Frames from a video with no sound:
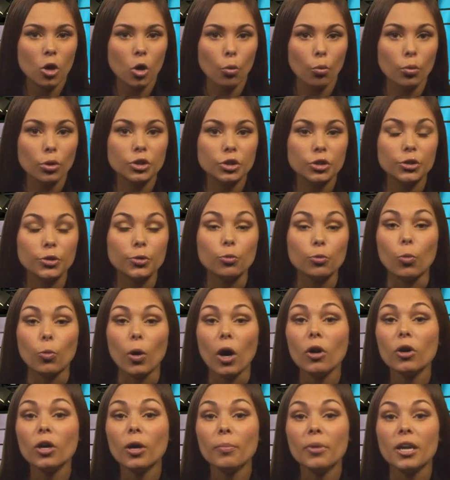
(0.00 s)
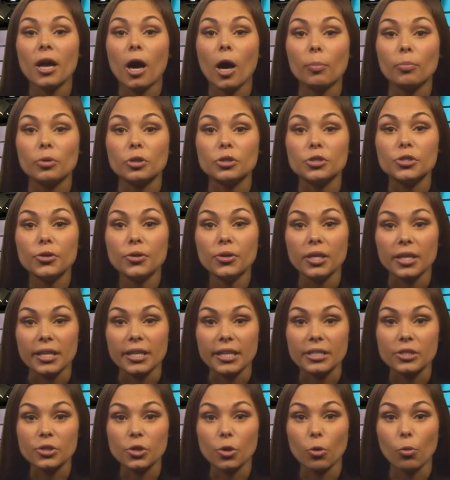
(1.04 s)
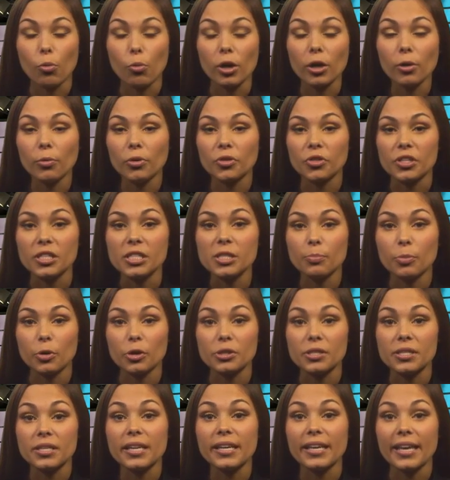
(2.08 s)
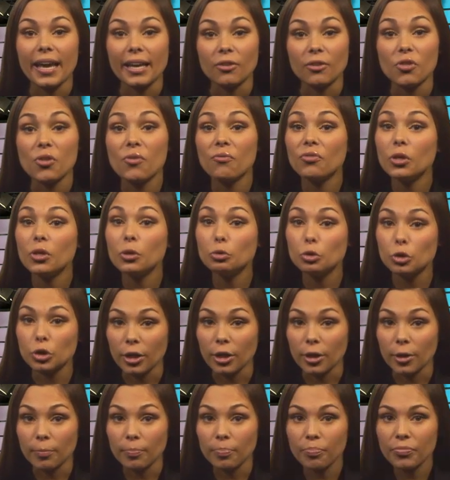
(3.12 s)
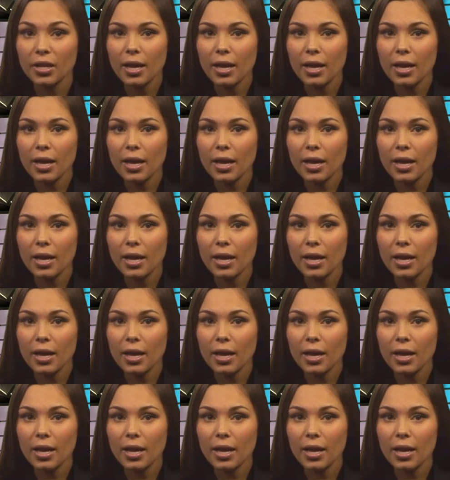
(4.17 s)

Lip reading: Would you welcome an opportunity to work with this person again in the future?